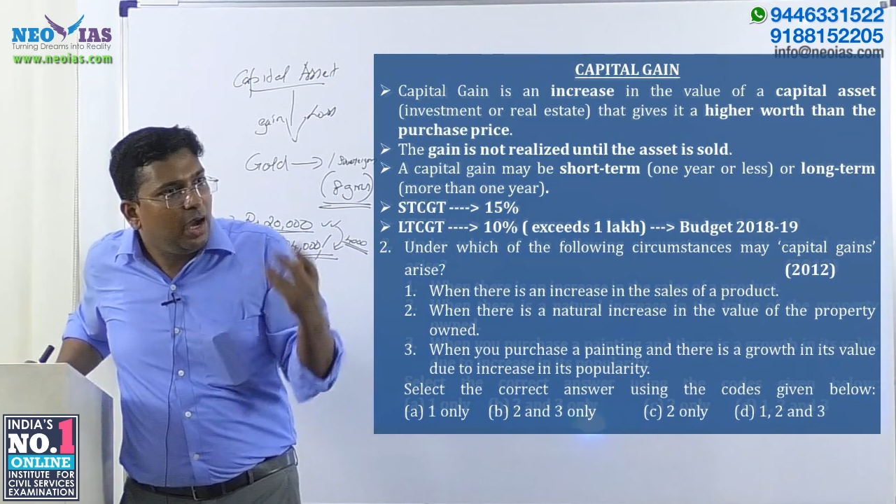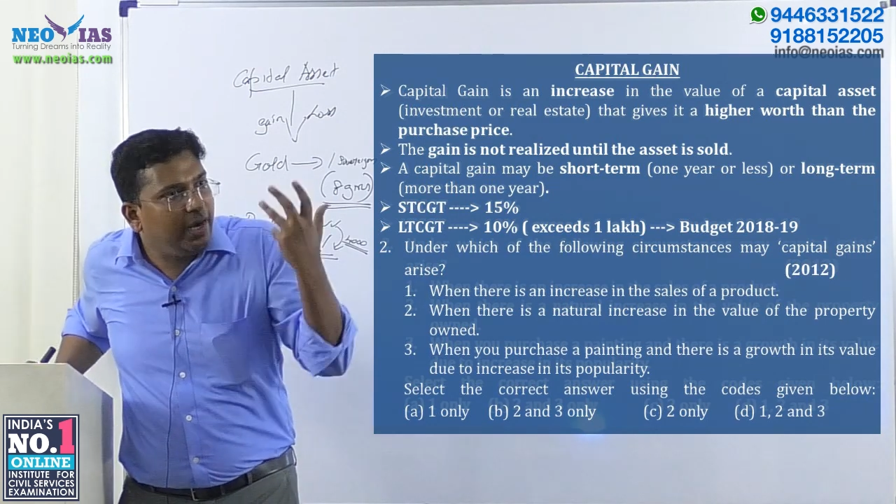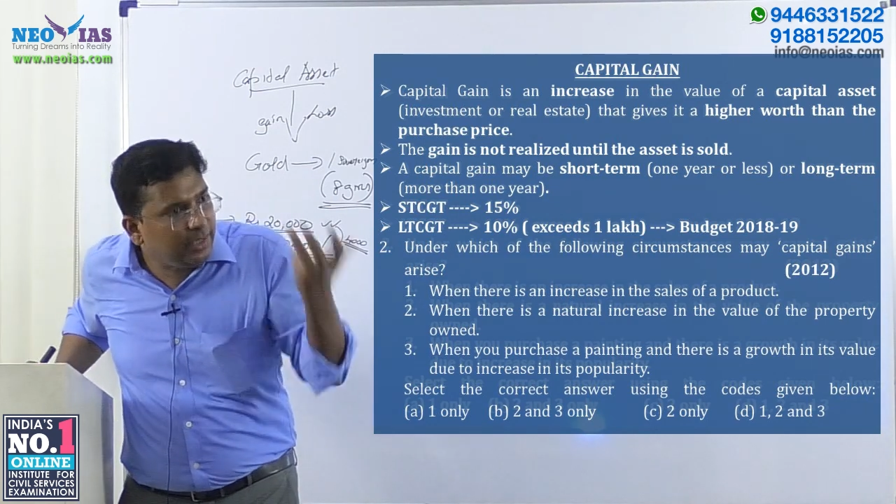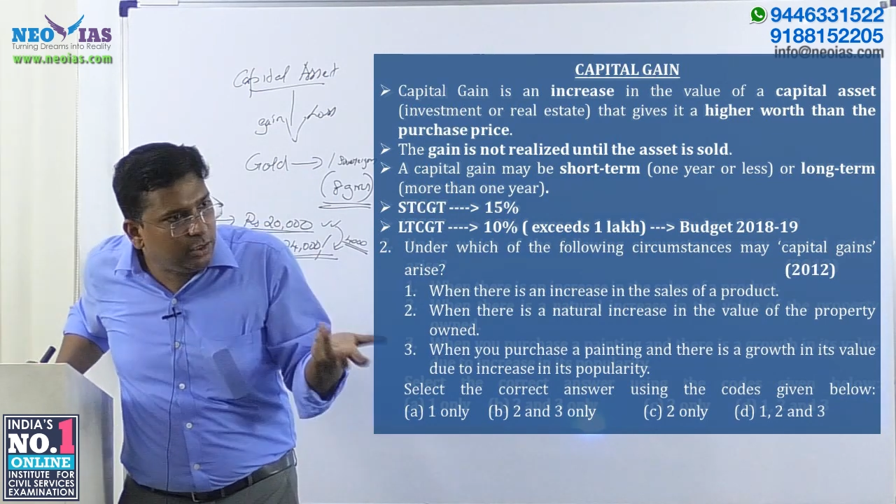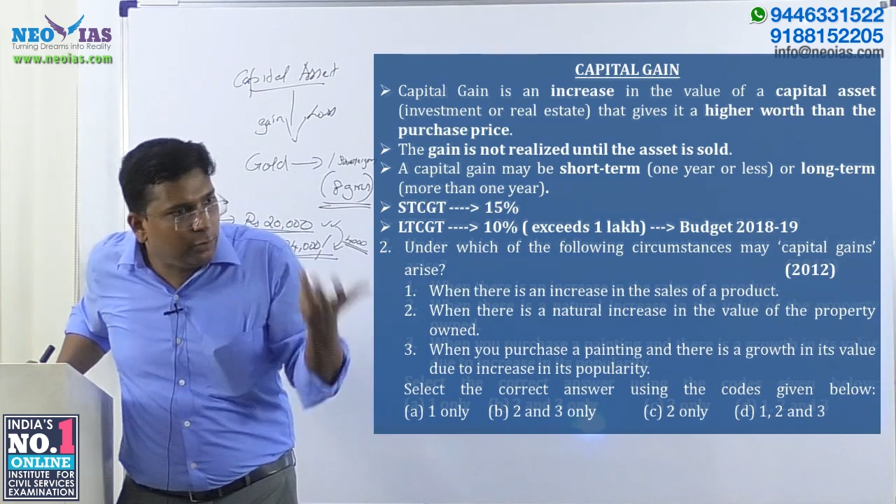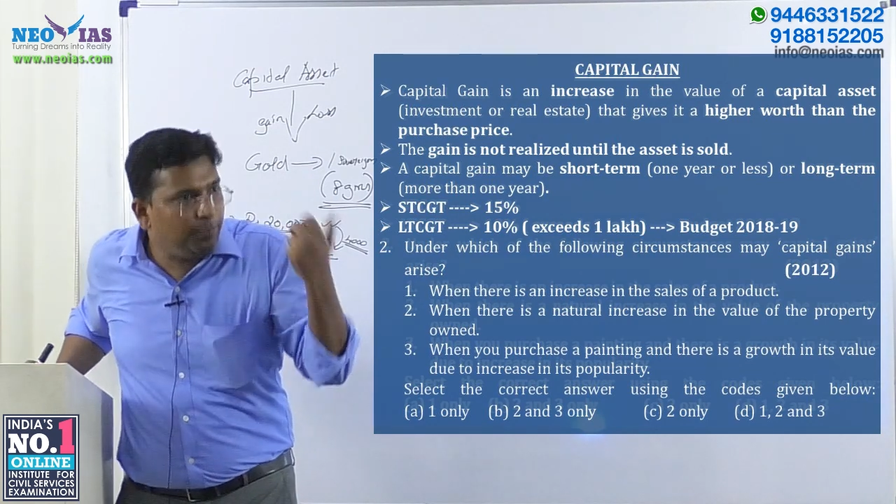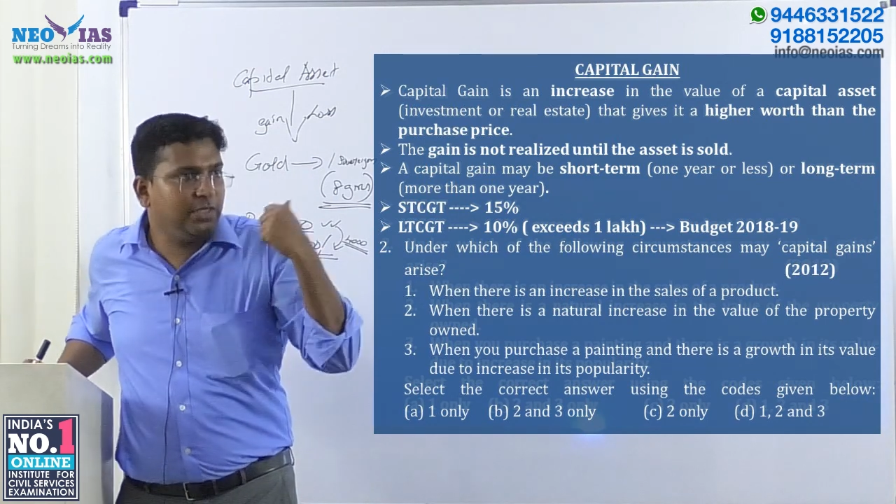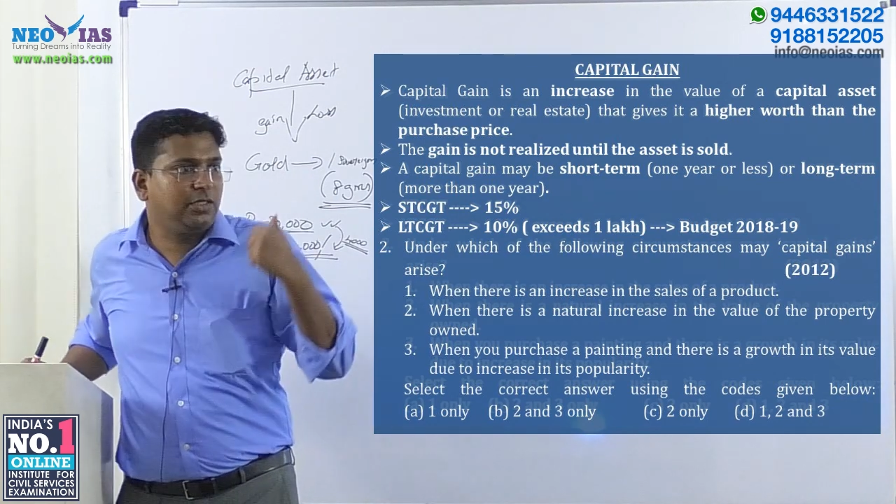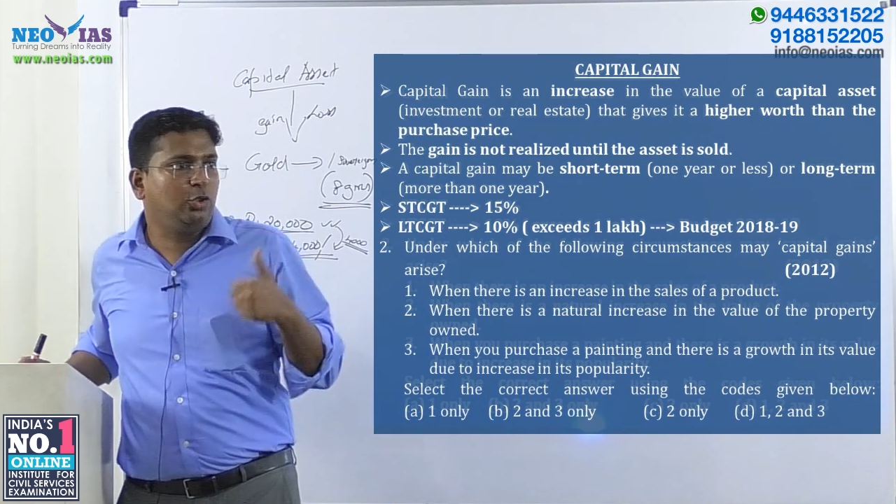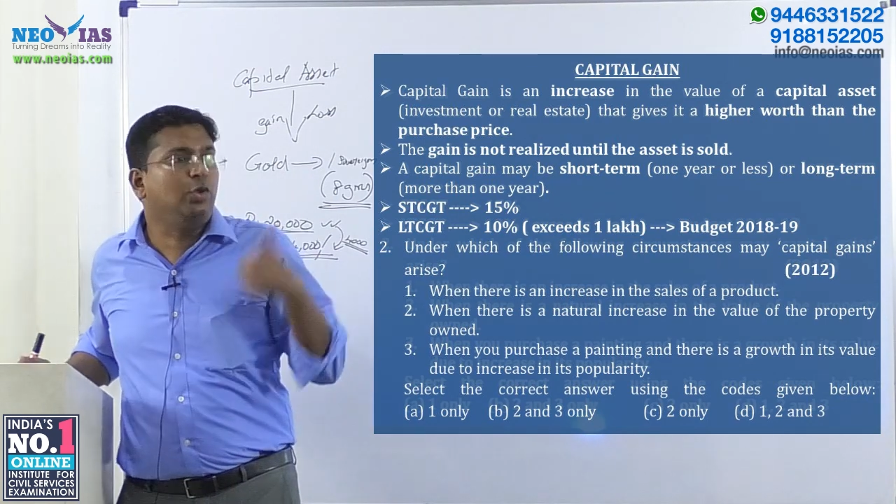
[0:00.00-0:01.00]
100
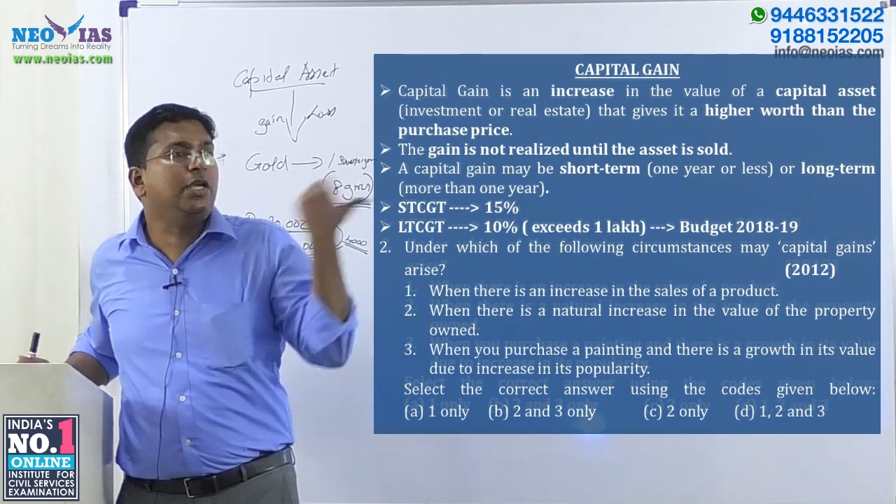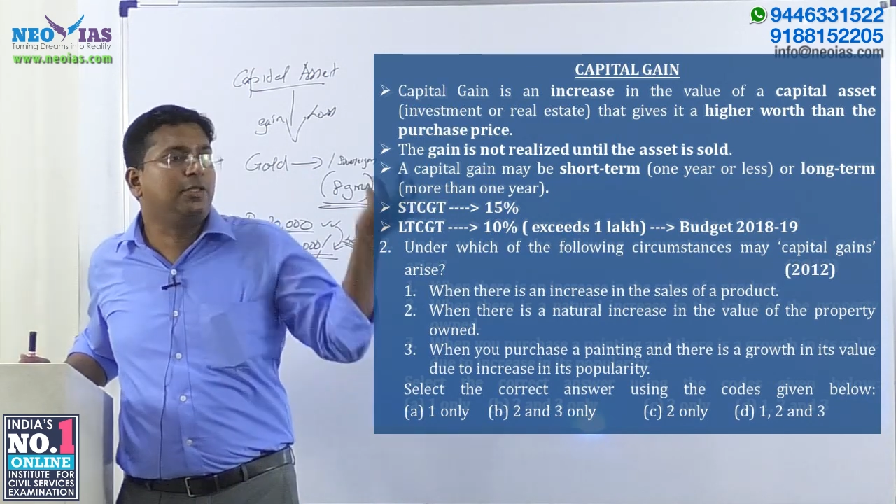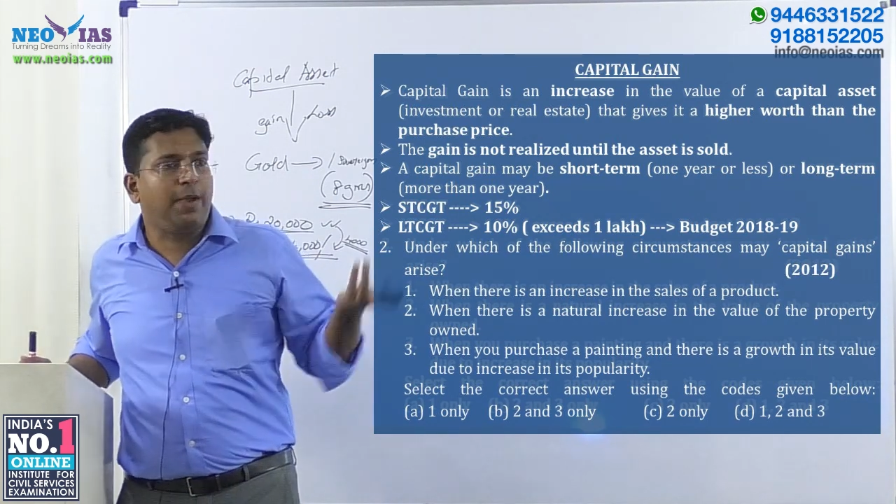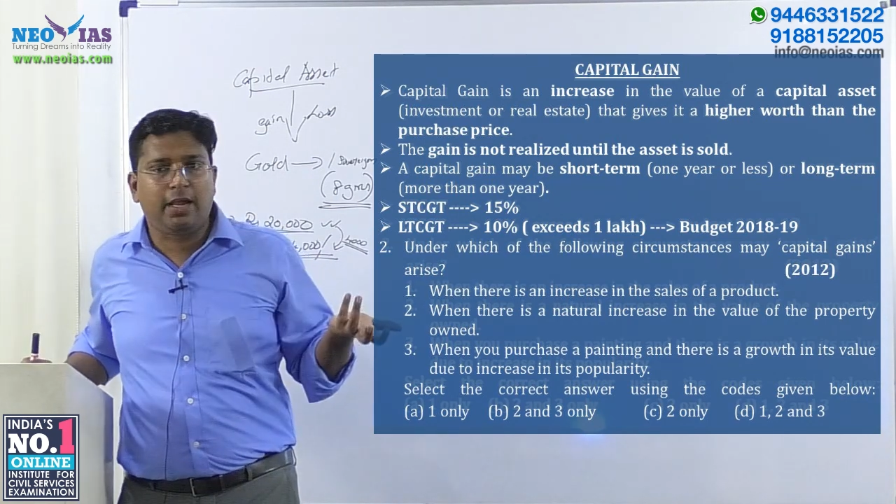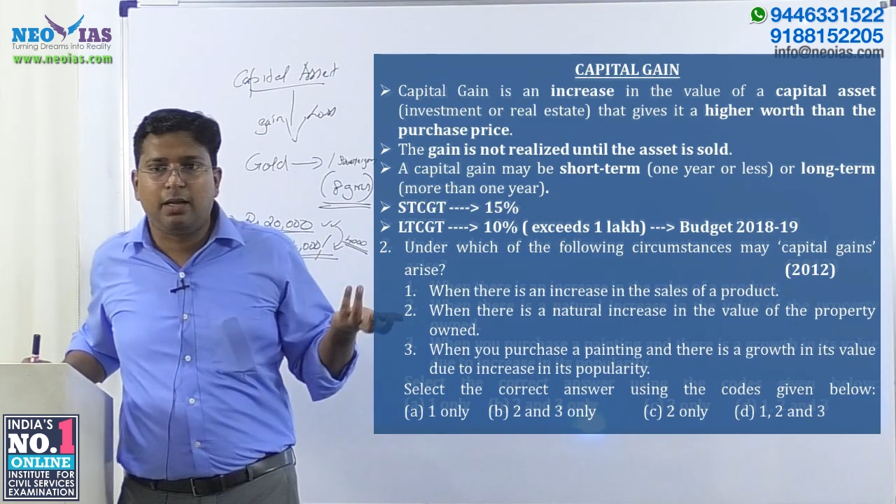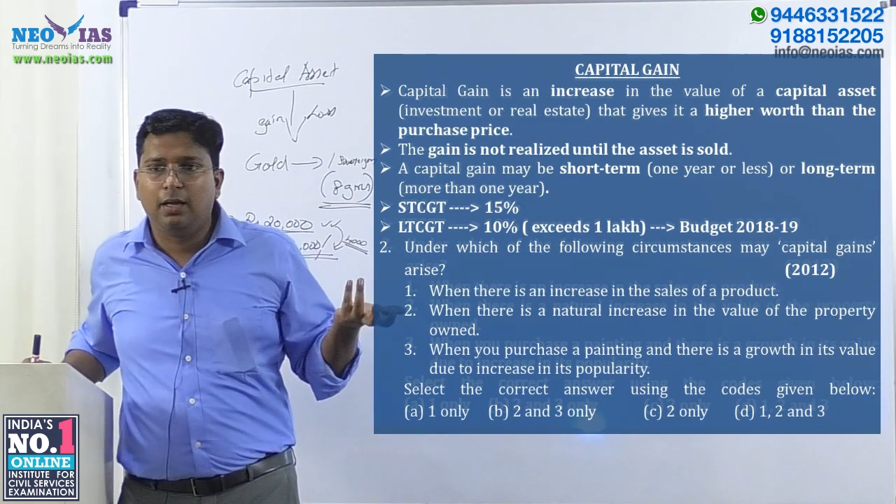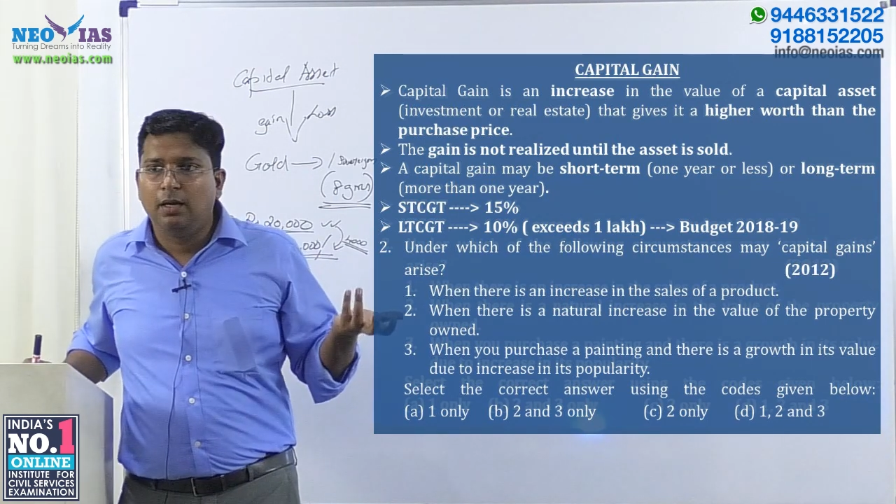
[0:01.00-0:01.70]
rupees two years back.